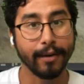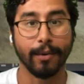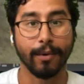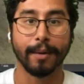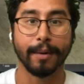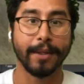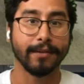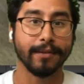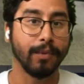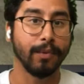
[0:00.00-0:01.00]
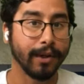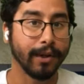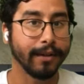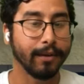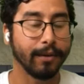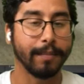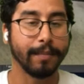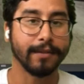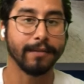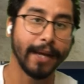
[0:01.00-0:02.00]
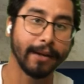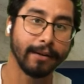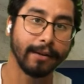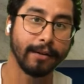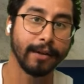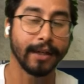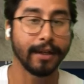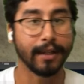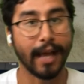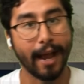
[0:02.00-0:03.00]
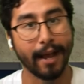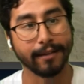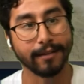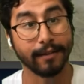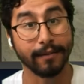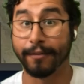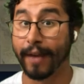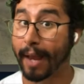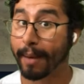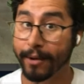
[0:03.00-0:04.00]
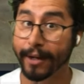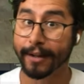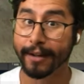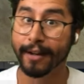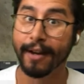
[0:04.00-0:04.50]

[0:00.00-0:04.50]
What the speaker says: or a piece of wood or a piece of metal, glass, fabric.